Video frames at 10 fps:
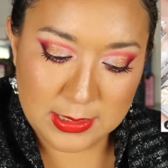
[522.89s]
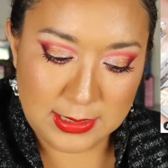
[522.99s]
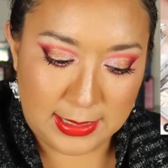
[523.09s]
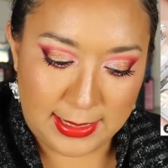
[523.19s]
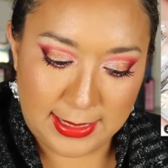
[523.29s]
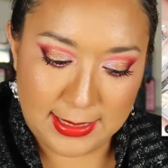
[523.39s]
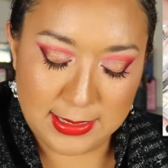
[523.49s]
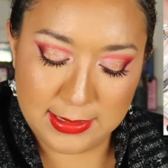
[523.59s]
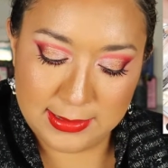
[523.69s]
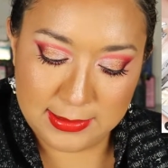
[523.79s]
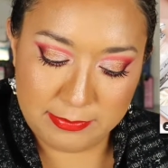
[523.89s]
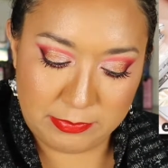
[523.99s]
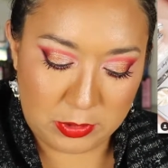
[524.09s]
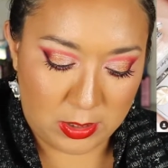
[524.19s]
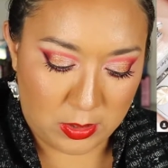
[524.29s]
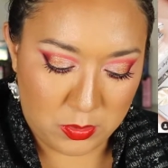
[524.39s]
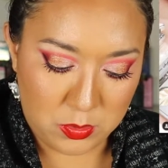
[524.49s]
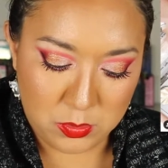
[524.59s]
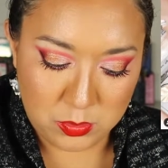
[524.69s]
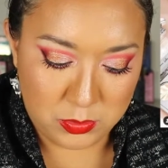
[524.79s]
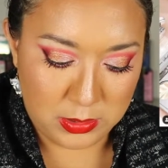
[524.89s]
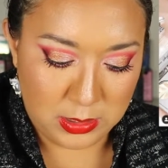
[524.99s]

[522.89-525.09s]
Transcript: Like, no.